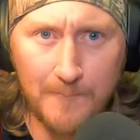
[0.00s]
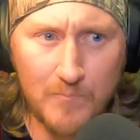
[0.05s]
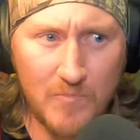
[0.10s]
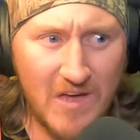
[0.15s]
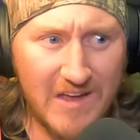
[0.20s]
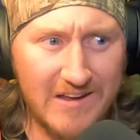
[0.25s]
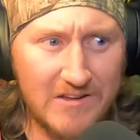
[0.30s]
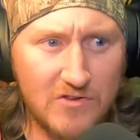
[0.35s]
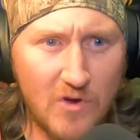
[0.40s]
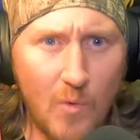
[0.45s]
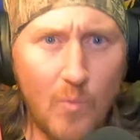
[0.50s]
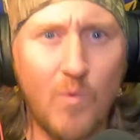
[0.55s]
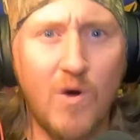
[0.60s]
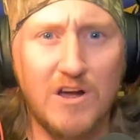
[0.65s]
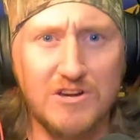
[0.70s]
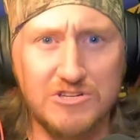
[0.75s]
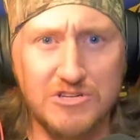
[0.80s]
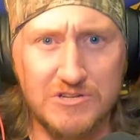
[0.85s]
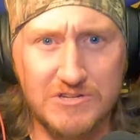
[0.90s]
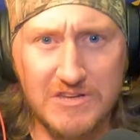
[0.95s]
Like, don't
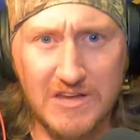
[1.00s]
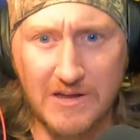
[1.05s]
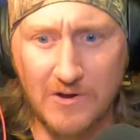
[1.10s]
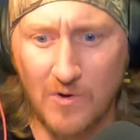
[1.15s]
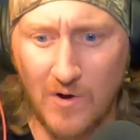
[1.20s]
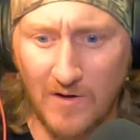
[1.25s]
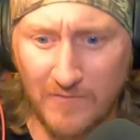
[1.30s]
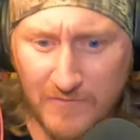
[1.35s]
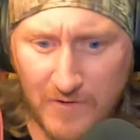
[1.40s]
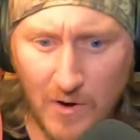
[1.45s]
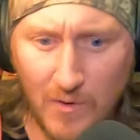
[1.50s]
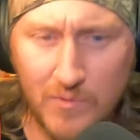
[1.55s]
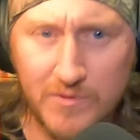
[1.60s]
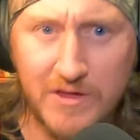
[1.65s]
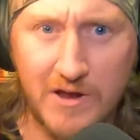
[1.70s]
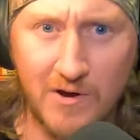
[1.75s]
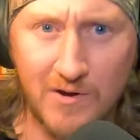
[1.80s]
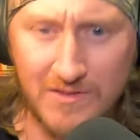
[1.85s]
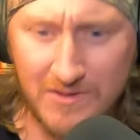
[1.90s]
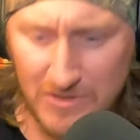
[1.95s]
wash your dick off. Go
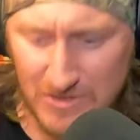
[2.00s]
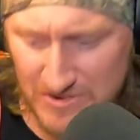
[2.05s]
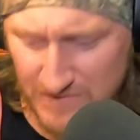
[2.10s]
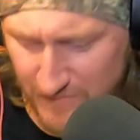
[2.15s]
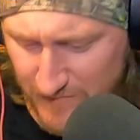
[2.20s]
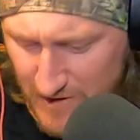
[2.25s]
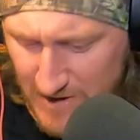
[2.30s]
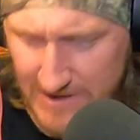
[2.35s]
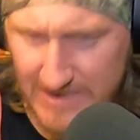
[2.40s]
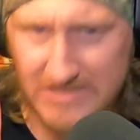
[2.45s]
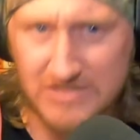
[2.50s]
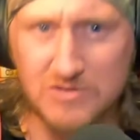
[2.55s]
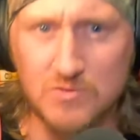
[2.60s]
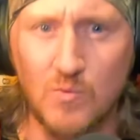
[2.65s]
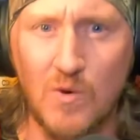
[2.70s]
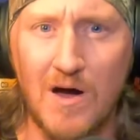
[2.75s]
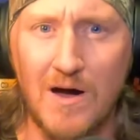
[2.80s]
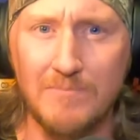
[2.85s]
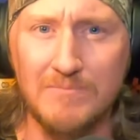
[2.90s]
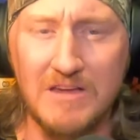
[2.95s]
there and they'll fucking
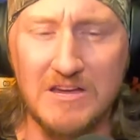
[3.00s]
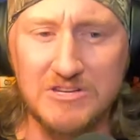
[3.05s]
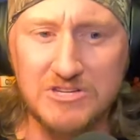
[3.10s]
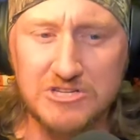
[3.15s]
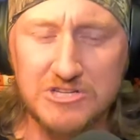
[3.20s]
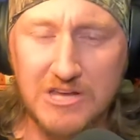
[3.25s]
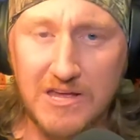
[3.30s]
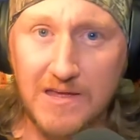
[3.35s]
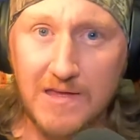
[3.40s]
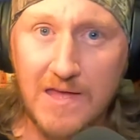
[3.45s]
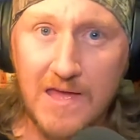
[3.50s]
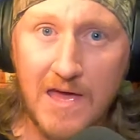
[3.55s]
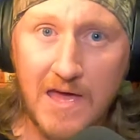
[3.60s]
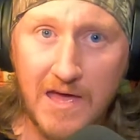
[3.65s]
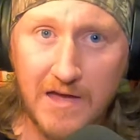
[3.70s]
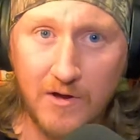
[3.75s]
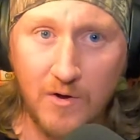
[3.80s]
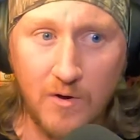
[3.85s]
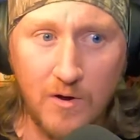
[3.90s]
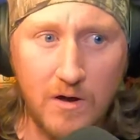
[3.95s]
swab that shit
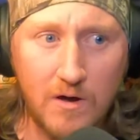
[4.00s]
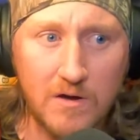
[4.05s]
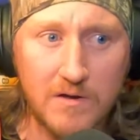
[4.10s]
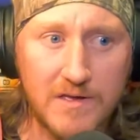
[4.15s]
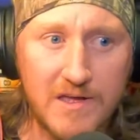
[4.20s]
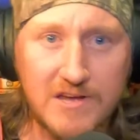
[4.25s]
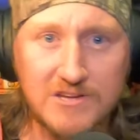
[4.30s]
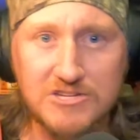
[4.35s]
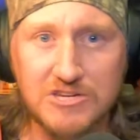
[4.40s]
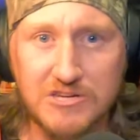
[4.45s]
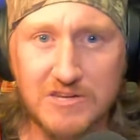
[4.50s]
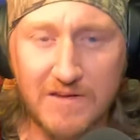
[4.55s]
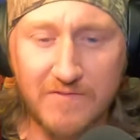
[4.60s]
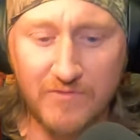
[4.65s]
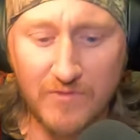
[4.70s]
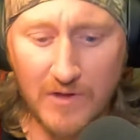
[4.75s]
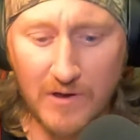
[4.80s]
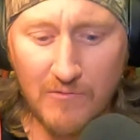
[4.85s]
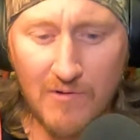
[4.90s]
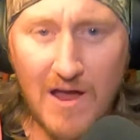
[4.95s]
and go, oh, yeah, she
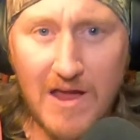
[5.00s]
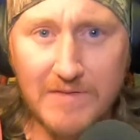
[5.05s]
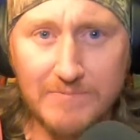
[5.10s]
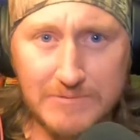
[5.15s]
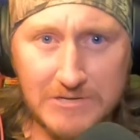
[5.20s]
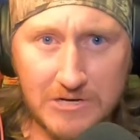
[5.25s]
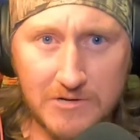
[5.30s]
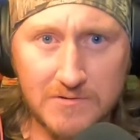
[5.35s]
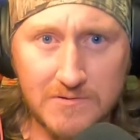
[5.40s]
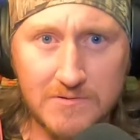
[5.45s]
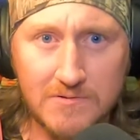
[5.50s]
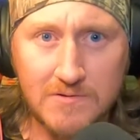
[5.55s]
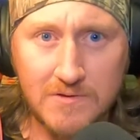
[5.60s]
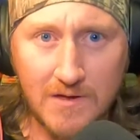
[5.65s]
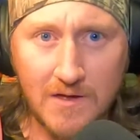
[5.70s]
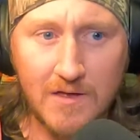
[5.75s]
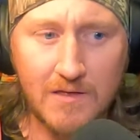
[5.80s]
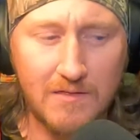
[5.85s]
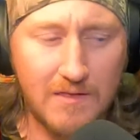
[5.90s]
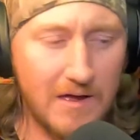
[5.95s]
definitely raped you.
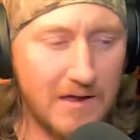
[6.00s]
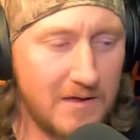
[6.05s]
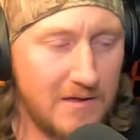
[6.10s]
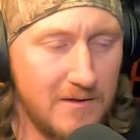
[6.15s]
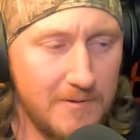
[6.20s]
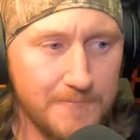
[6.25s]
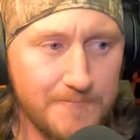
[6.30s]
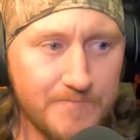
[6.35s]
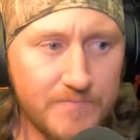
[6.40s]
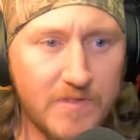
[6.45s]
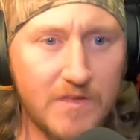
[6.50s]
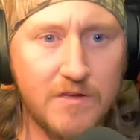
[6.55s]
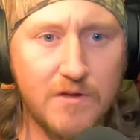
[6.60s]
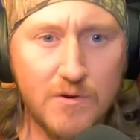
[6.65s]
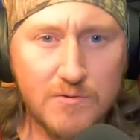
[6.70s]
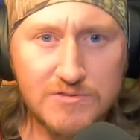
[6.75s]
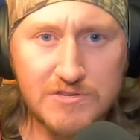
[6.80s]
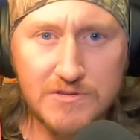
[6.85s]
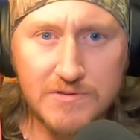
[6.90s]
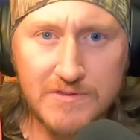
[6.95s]
Like,
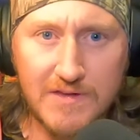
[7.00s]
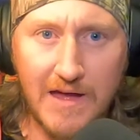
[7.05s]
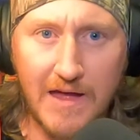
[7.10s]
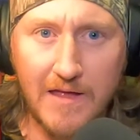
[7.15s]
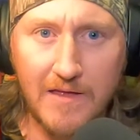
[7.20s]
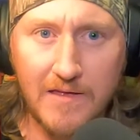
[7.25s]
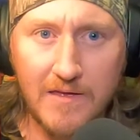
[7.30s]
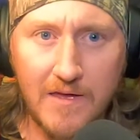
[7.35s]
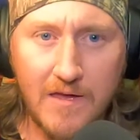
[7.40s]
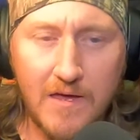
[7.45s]
go do that.